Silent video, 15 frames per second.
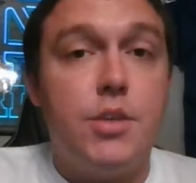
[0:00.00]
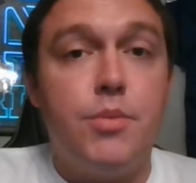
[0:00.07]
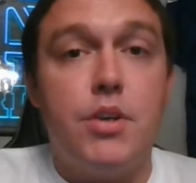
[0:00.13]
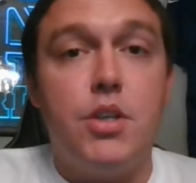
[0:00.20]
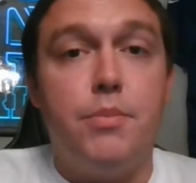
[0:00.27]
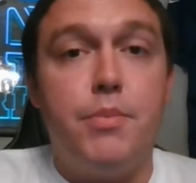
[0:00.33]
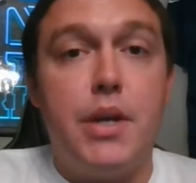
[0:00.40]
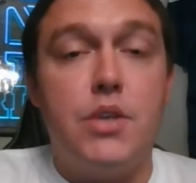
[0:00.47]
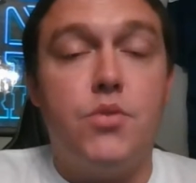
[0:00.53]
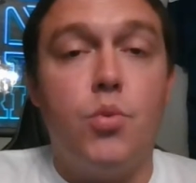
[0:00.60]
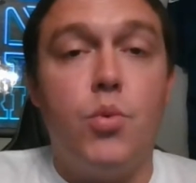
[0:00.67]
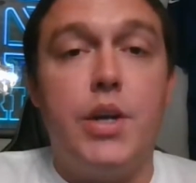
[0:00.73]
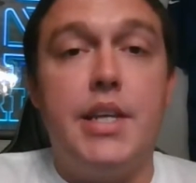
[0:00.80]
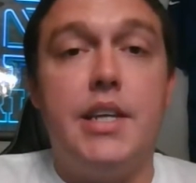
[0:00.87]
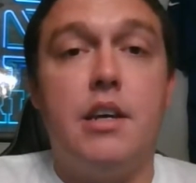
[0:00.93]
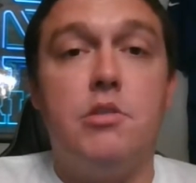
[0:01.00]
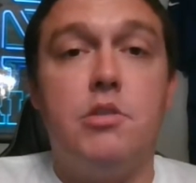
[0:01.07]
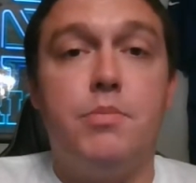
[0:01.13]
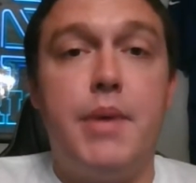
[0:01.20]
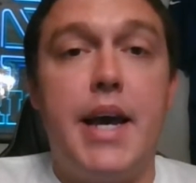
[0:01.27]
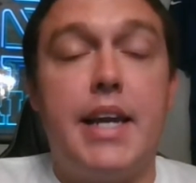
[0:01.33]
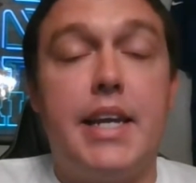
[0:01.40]
on your bench for when he
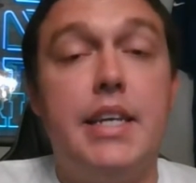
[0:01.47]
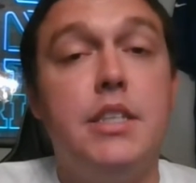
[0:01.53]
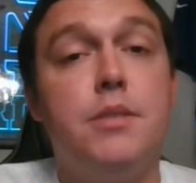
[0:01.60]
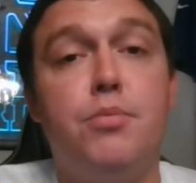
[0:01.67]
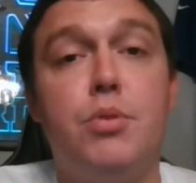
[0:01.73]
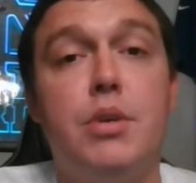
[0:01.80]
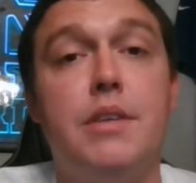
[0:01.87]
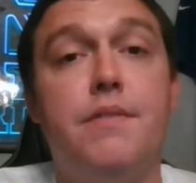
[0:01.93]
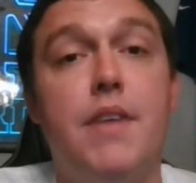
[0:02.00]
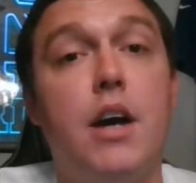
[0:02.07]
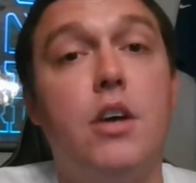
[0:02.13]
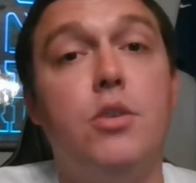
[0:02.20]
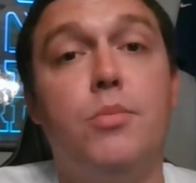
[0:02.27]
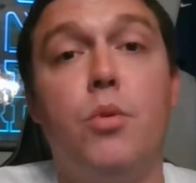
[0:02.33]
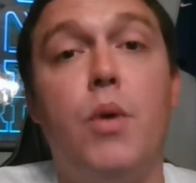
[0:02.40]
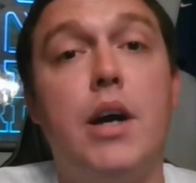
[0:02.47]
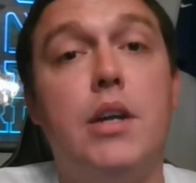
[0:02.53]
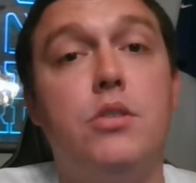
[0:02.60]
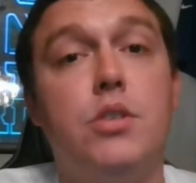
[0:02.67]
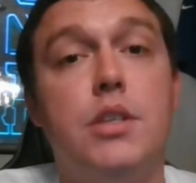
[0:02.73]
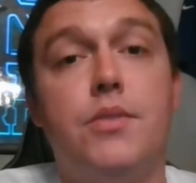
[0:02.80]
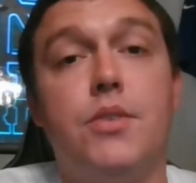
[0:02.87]
comes back, he's a pretty valuable
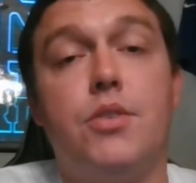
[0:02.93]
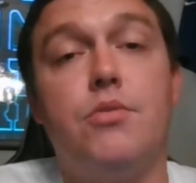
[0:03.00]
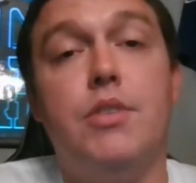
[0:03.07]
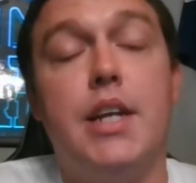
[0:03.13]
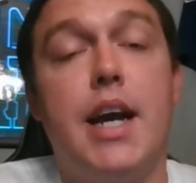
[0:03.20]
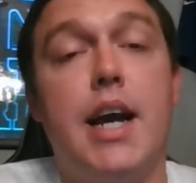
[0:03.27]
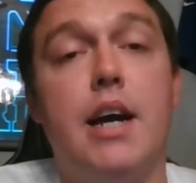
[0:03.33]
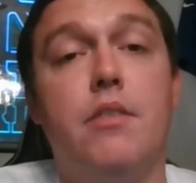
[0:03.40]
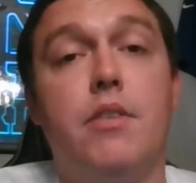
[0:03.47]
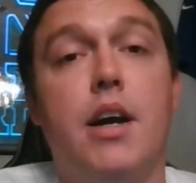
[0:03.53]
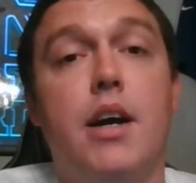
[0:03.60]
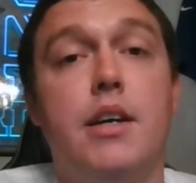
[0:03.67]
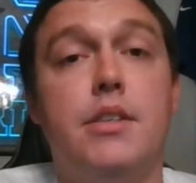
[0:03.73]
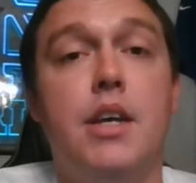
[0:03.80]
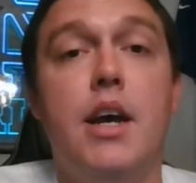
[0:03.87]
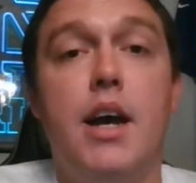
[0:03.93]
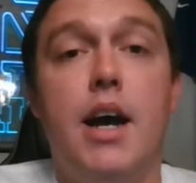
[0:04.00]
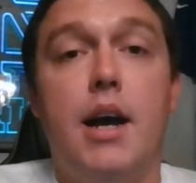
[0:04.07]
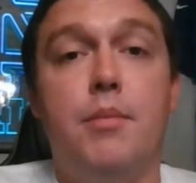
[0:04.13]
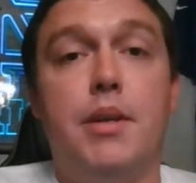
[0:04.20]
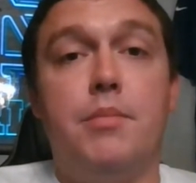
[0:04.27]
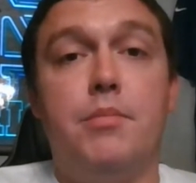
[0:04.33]
wide receiver 3 to have, guys.
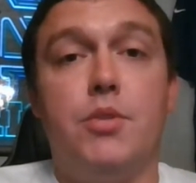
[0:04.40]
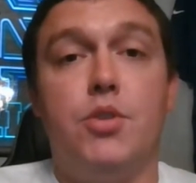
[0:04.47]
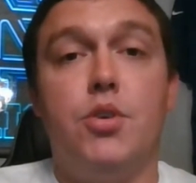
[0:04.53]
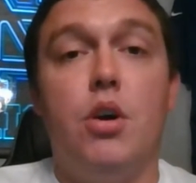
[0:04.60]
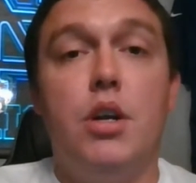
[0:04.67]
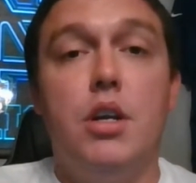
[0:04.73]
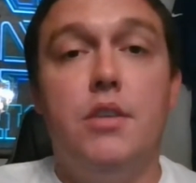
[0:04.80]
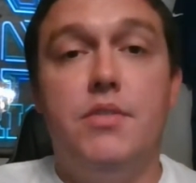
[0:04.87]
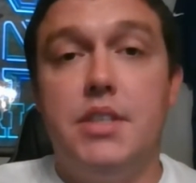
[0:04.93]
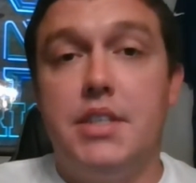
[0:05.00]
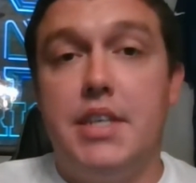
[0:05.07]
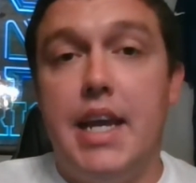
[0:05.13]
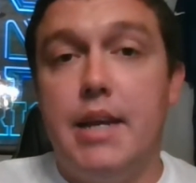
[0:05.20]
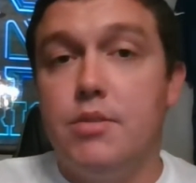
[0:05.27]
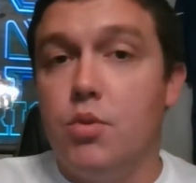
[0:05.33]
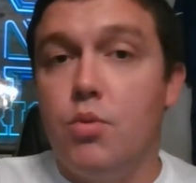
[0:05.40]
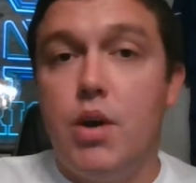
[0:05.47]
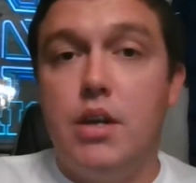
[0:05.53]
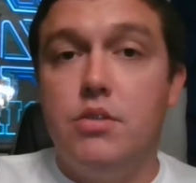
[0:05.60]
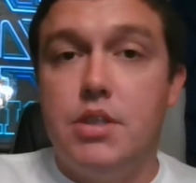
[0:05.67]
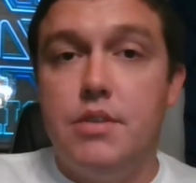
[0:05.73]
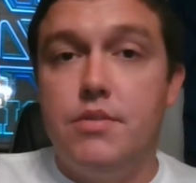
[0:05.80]
I mean, majority of his games are
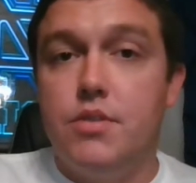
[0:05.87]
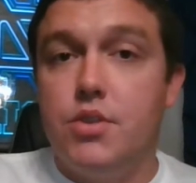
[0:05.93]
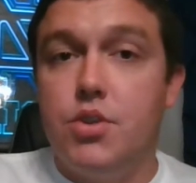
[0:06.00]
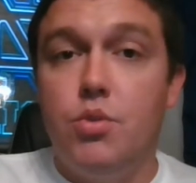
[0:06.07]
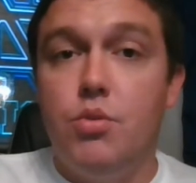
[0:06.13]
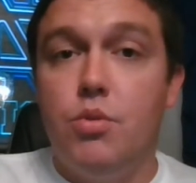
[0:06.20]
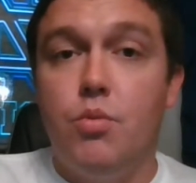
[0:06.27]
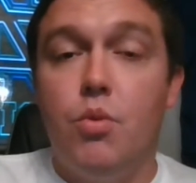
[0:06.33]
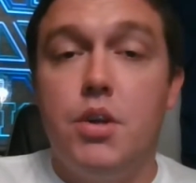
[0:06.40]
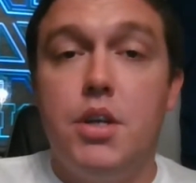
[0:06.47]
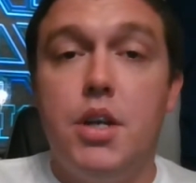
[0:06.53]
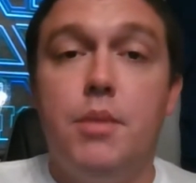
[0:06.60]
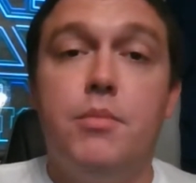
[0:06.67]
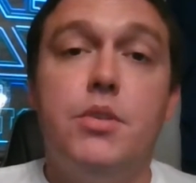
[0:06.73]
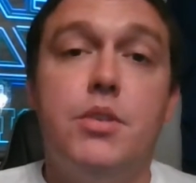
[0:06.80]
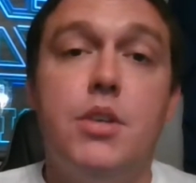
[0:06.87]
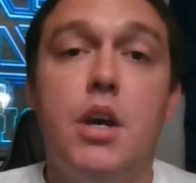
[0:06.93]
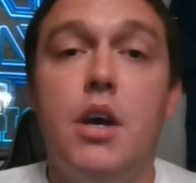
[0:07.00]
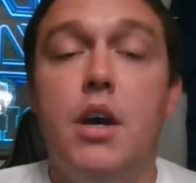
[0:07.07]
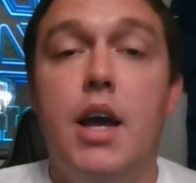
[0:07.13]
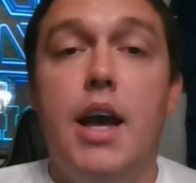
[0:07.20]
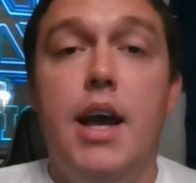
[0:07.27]
wide receiver 2 and 1 numbers,
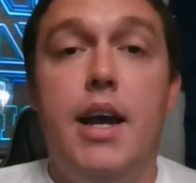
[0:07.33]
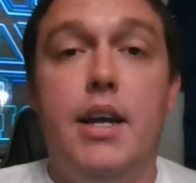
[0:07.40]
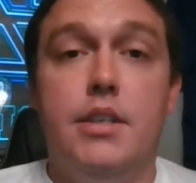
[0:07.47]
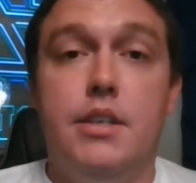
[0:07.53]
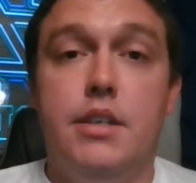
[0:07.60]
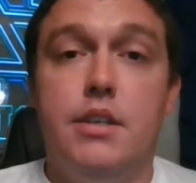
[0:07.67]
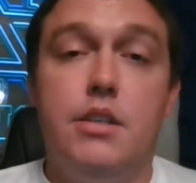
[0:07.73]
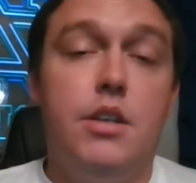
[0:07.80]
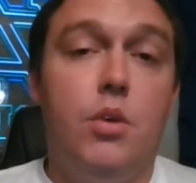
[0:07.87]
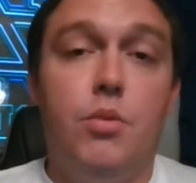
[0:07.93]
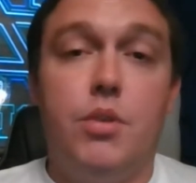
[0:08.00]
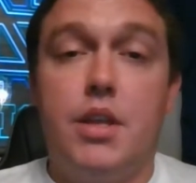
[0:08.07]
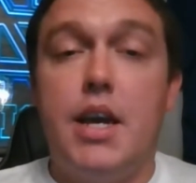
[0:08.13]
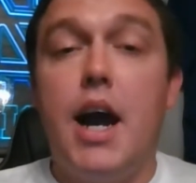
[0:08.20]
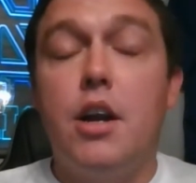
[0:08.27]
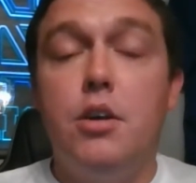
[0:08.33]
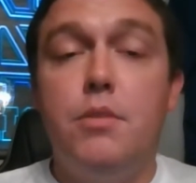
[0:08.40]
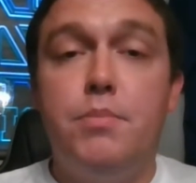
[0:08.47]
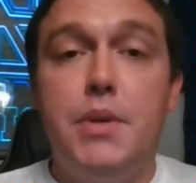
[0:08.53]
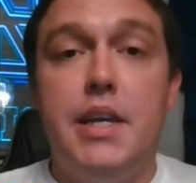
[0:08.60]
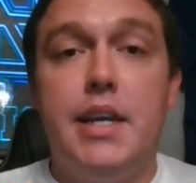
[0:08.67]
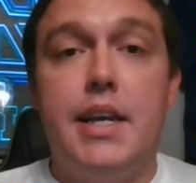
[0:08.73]
and with
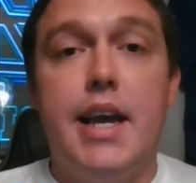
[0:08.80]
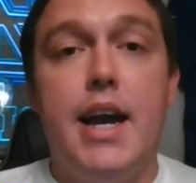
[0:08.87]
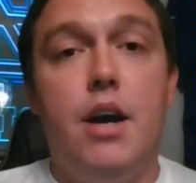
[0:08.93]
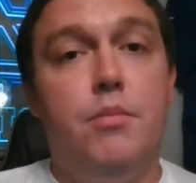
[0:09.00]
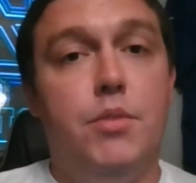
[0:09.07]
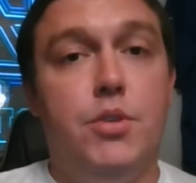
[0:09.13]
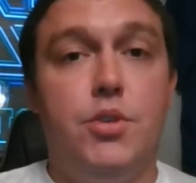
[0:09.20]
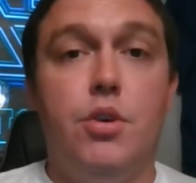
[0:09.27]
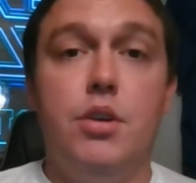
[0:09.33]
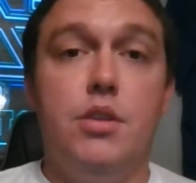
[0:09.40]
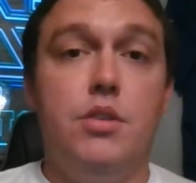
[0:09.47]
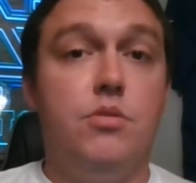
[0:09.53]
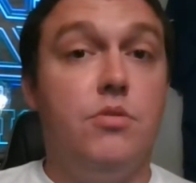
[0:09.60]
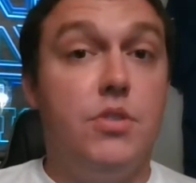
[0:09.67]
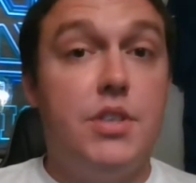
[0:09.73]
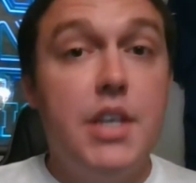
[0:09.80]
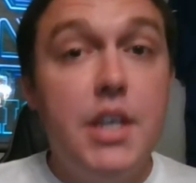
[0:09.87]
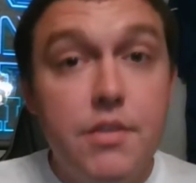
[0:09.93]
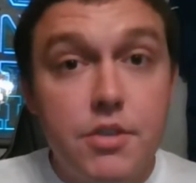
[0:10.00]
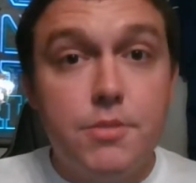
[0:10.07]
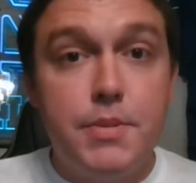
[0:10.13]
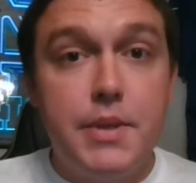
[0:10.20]
Goddard being out, majority of these
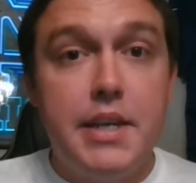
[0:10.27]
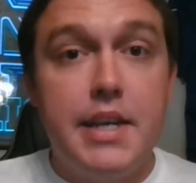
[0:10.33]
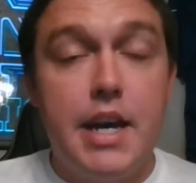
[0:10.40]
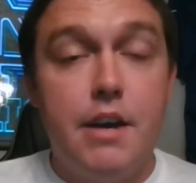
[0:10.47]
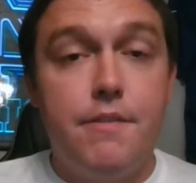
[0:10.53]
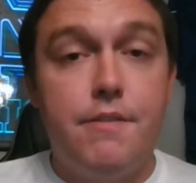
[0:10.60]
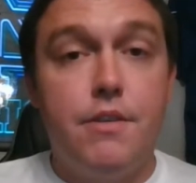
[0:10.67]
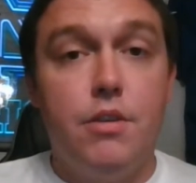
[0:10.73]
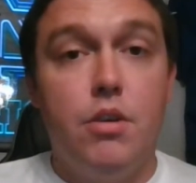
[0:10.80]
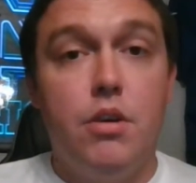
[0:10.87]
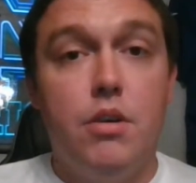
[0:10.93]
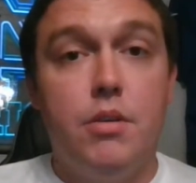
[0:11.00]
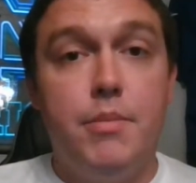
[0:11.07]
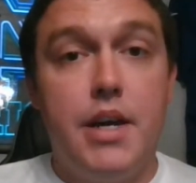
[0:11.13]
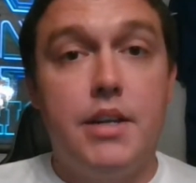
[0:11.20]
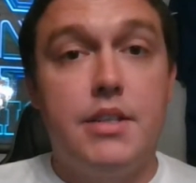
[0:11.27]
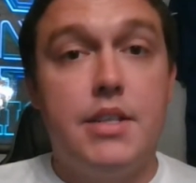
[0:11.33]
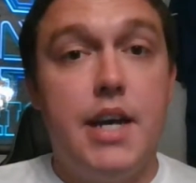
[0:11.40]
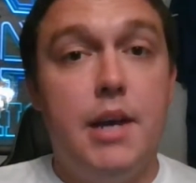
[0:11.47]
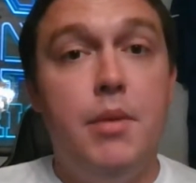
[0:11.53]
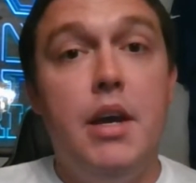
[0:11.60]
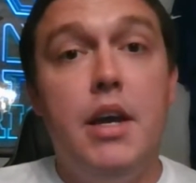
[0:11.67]
receivers being out for a long amount of
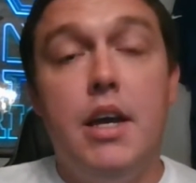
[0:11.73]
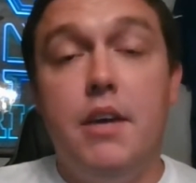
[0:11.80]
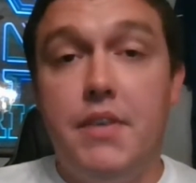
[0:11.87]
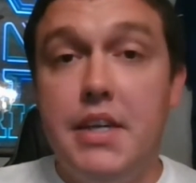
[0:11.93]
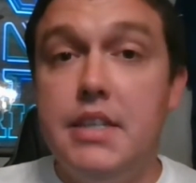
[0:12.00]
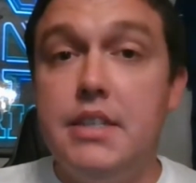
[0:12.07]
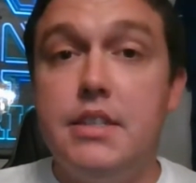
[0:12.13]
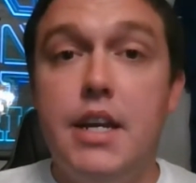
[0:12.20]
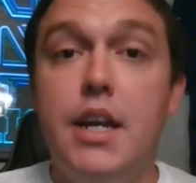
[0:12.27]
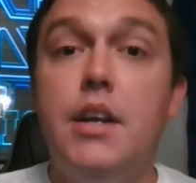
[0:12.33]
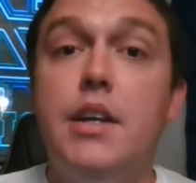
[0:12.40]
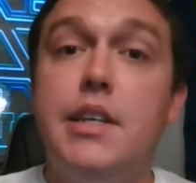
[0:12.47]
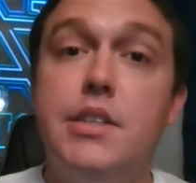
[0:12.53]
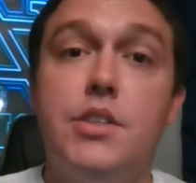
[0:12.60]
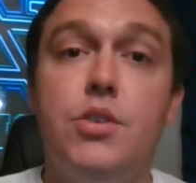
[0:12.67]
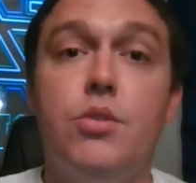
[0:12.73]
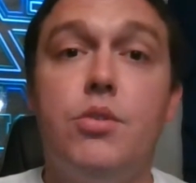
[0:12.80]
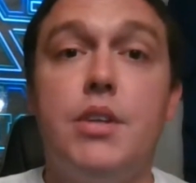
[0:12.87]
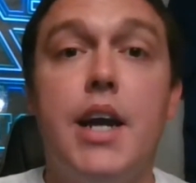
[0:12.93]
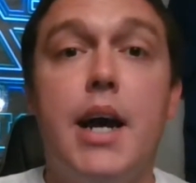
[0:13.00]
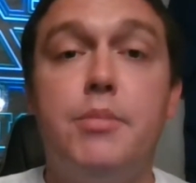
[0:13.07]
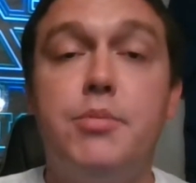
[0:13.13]
time, if he's there and he's the
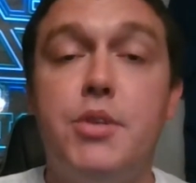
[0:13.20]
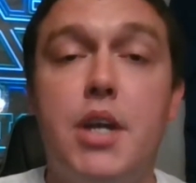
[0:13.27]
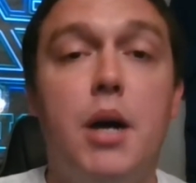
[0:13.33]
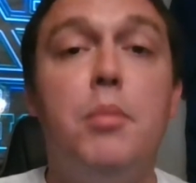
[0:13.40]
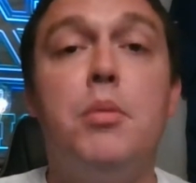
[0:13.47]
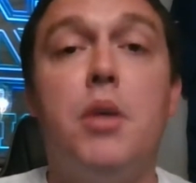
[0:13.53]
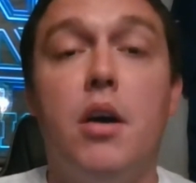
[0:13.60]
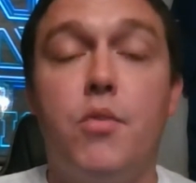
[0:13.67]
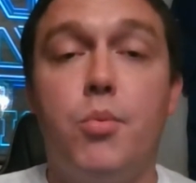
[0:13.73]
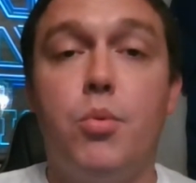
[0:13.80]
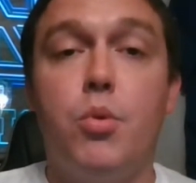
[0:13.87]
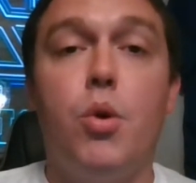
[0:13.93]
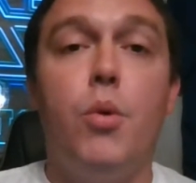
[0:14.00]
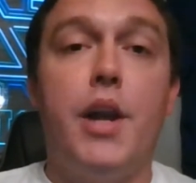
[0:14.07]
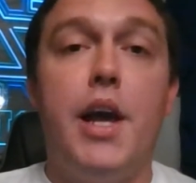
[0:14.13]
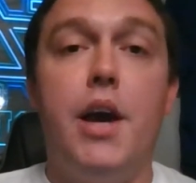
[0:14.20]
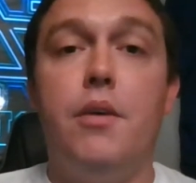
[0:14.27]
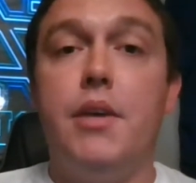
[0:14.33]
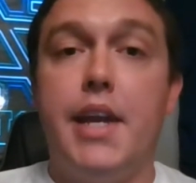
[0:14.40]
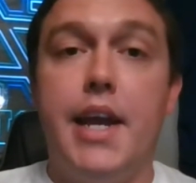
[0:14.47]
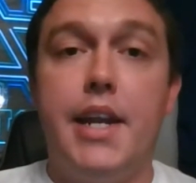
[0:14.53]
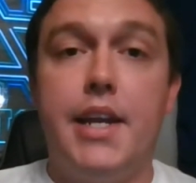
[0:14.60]
only option, I'm comfortable going
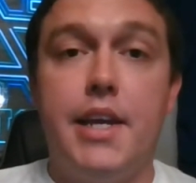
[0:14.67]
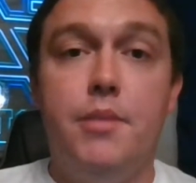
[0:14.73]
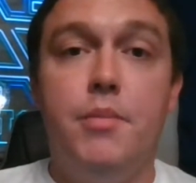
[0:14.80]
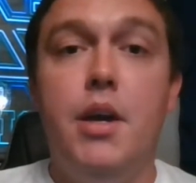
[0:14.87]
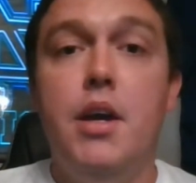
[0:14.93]
out and getting him